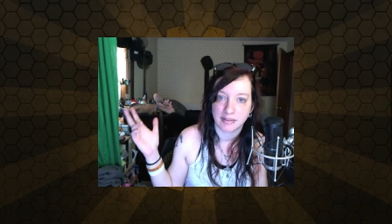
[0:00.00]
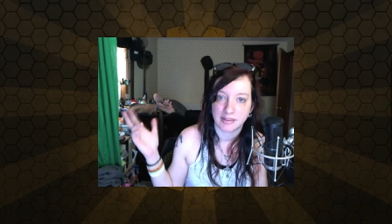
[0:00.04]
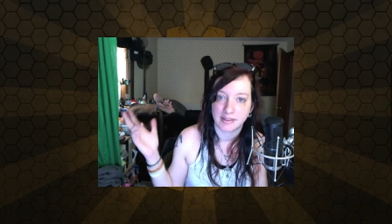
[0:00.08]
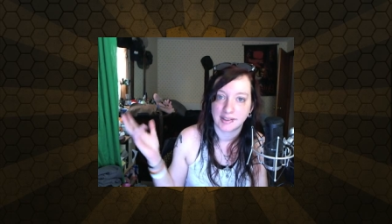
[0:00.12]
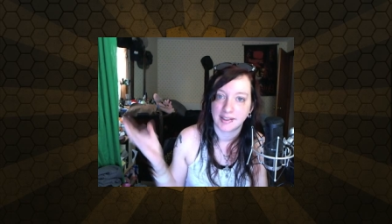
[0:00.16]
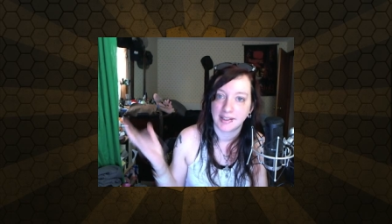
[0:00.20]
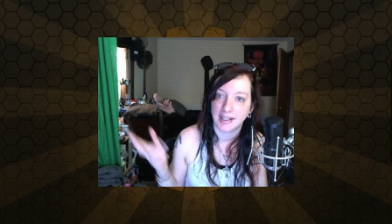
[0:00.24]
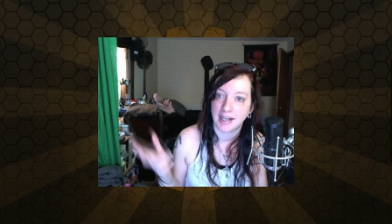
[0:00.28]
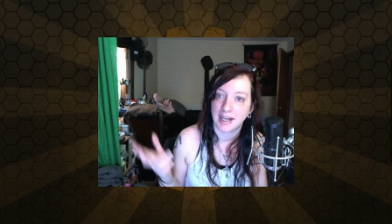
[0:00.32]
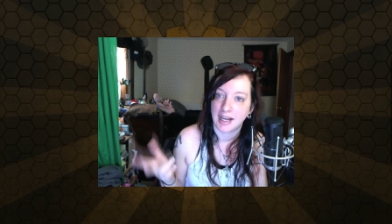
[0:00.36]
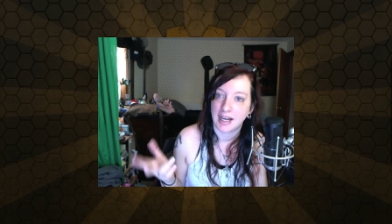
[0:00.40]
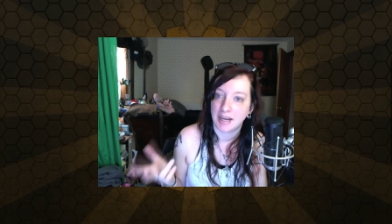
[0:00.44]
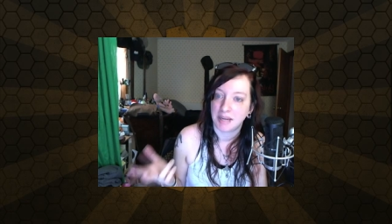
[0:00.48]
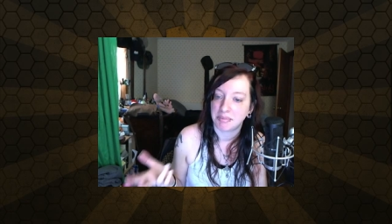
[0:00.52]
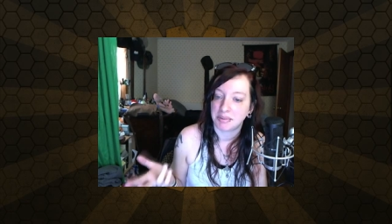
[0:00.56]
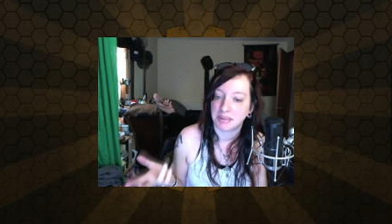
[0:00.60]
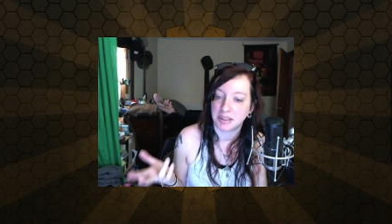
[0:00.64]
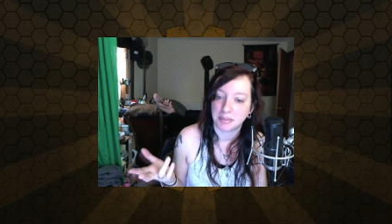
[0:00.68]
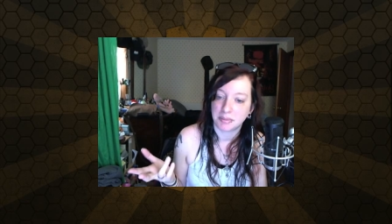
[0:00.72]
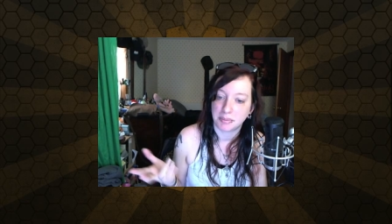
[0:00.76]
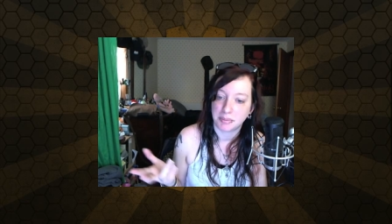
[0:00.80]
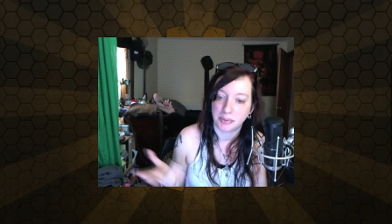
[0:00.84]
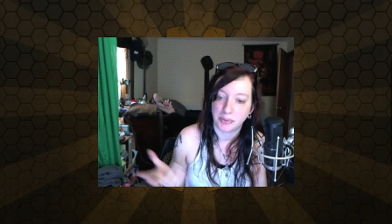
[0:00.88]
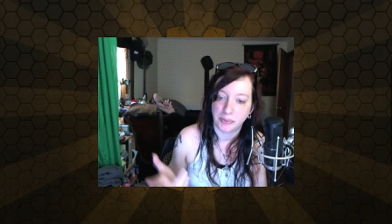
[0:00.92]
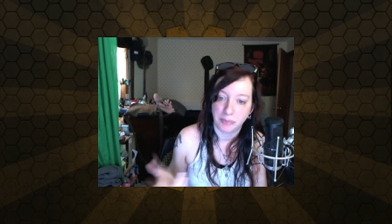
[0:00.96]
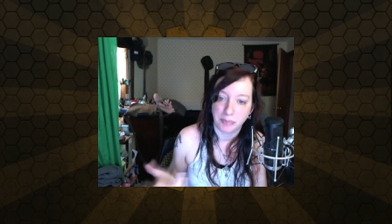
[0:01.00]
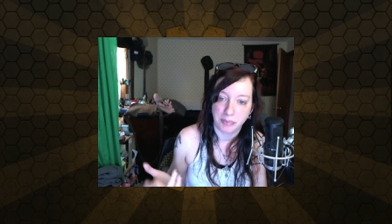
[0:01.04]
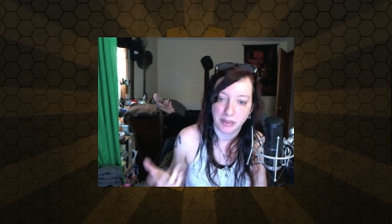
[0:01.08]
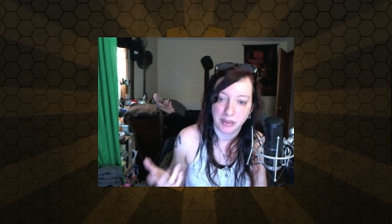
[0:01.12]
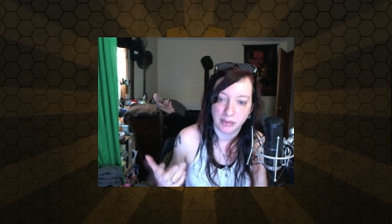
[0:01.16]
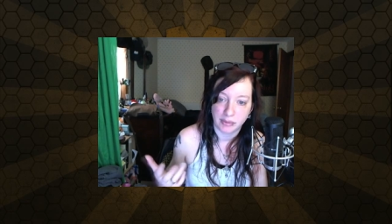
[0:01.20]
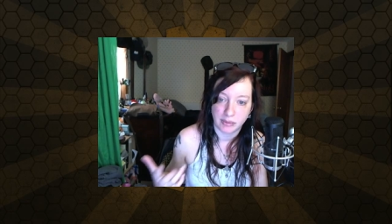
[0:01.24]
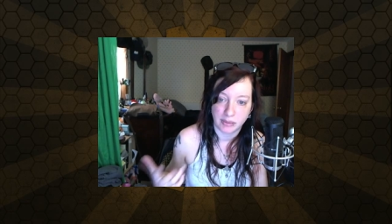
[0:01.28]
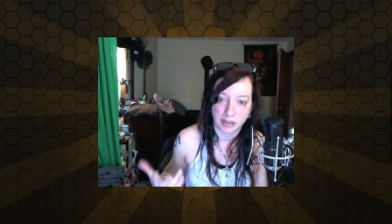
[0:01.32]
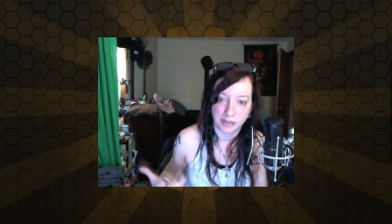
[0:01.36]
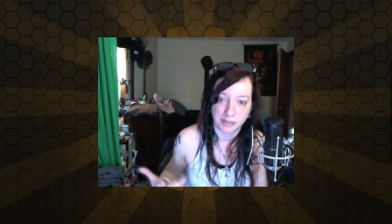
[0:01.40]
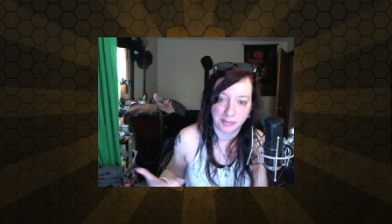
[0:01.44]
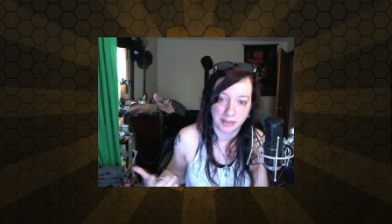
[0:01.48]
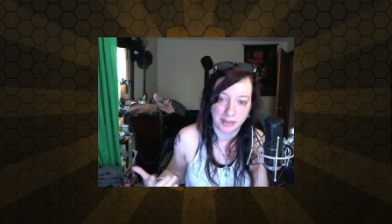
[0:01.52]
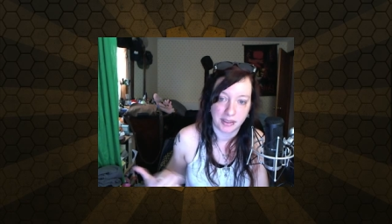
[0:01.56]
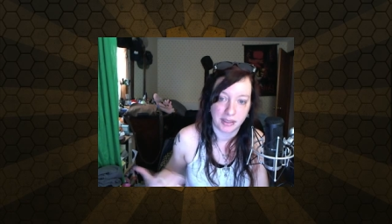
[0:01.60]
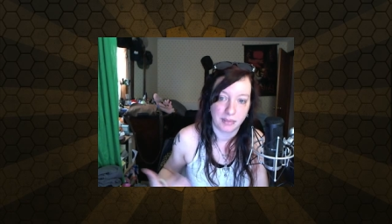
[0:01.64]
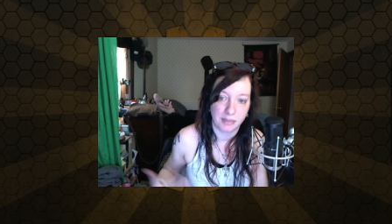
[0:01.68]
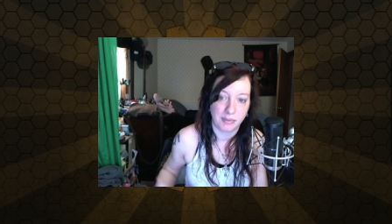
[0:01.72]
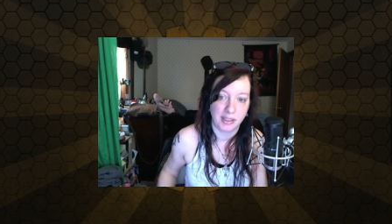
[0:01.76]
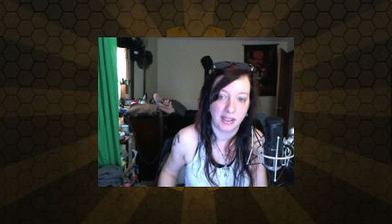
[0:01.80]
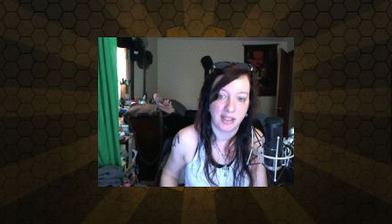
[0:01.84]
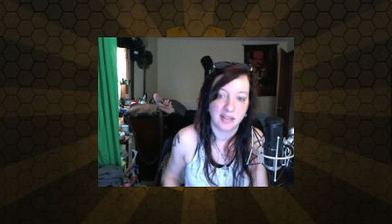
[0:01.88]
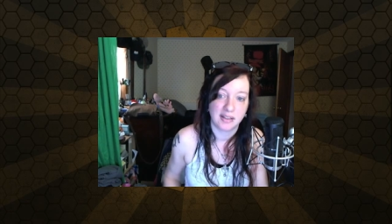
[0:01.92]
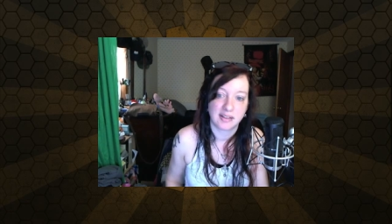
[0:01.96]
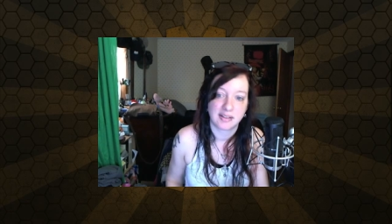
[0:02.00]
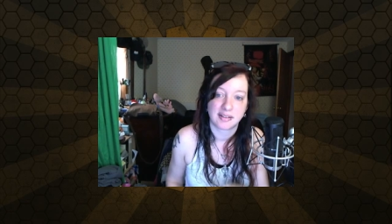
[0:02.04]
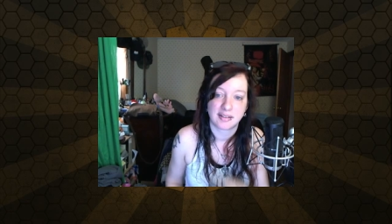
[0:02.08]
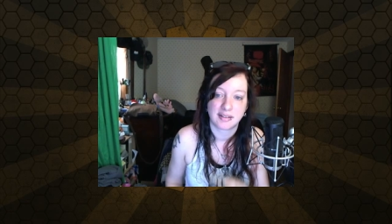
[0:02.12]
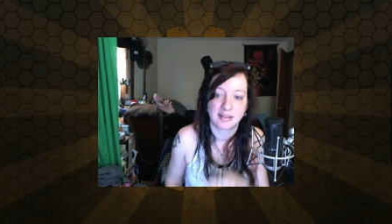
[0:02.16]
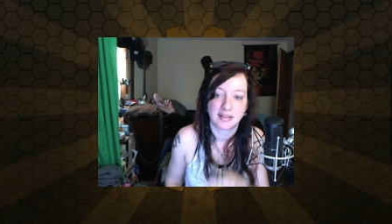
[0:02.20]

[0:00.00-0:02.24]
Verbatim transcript: and they happened to both be watermelon based.